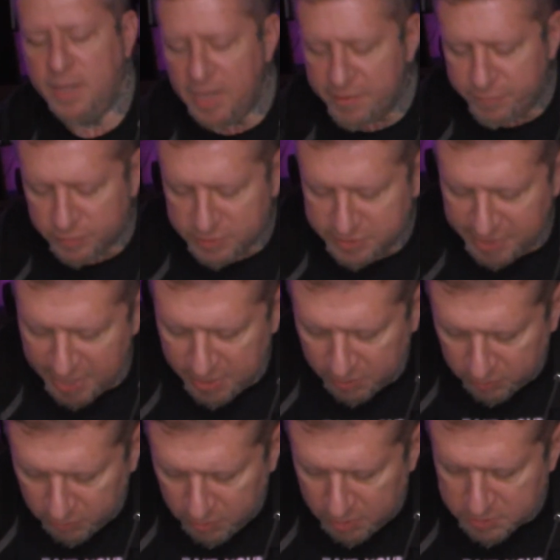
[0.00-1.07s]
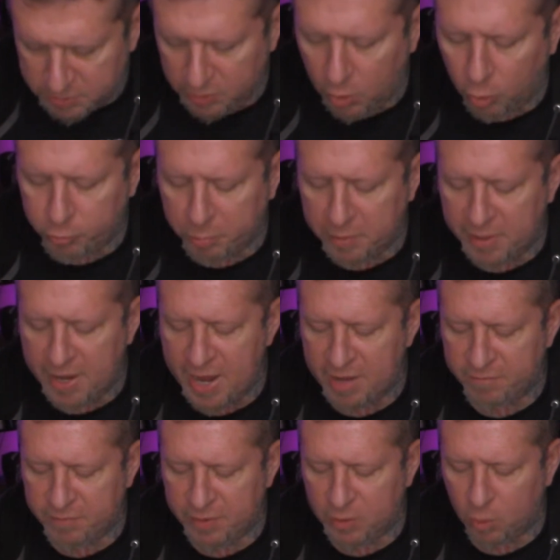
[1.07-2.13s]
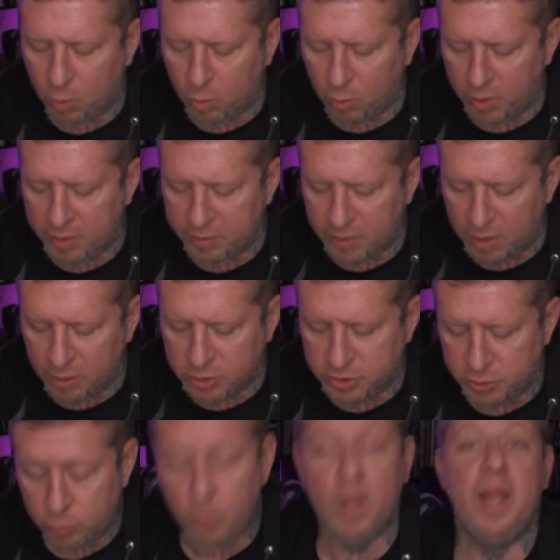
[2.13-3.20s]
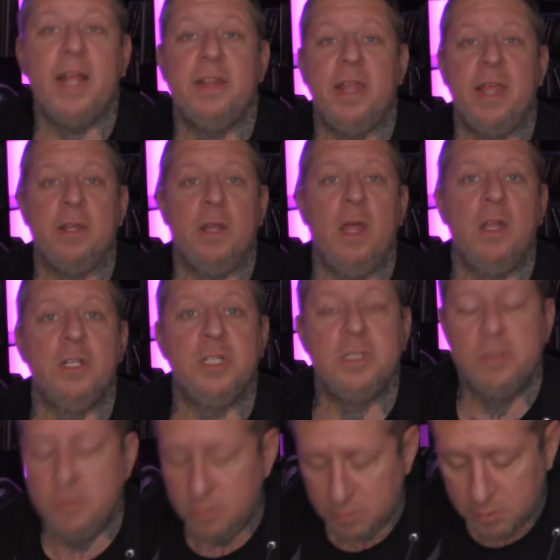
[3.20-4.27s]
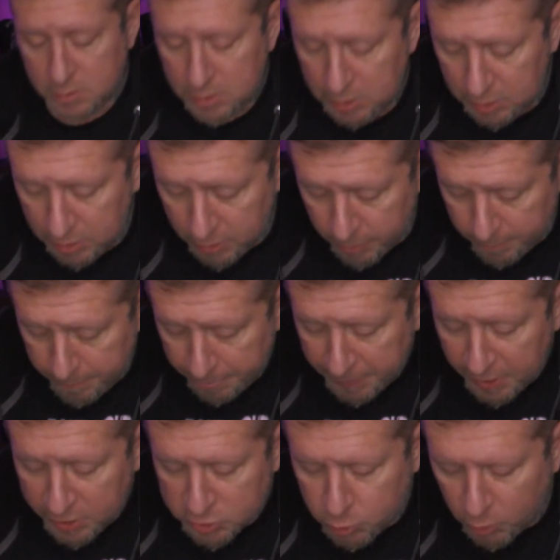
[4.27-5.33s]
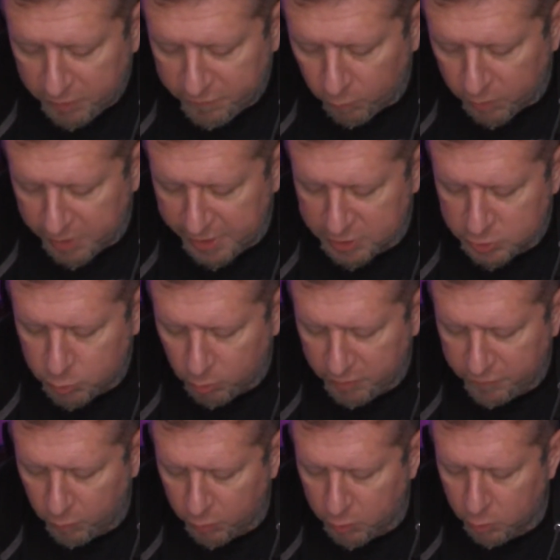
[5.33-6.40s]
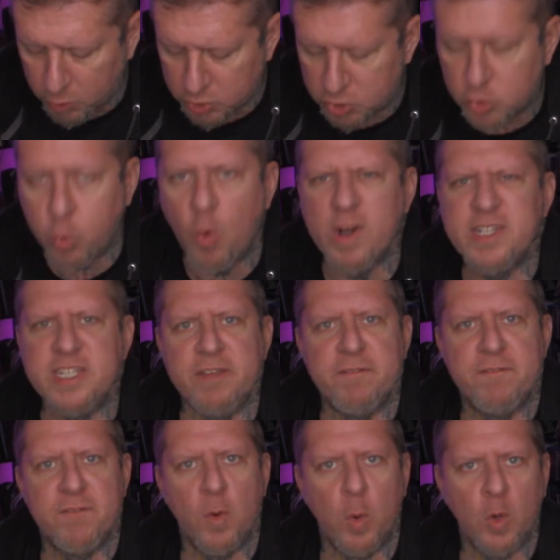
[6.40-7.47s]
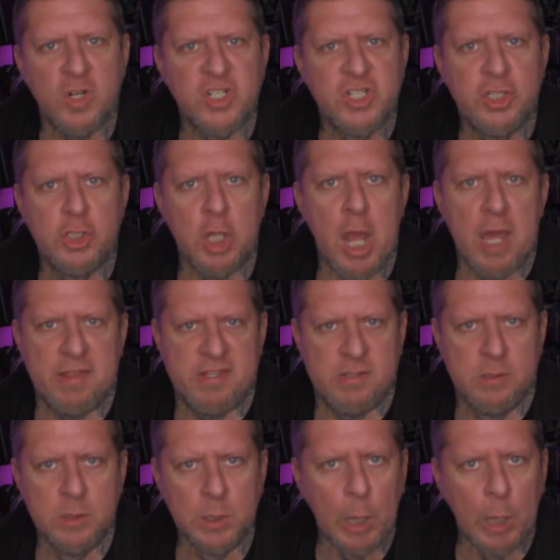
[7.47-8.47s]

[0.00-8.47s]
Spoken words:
Evil Santa Claus, the Ultimate Advent Horror Anthology. Ooh, I like the anthologies. 24 days, 24 doors, 24 deaths.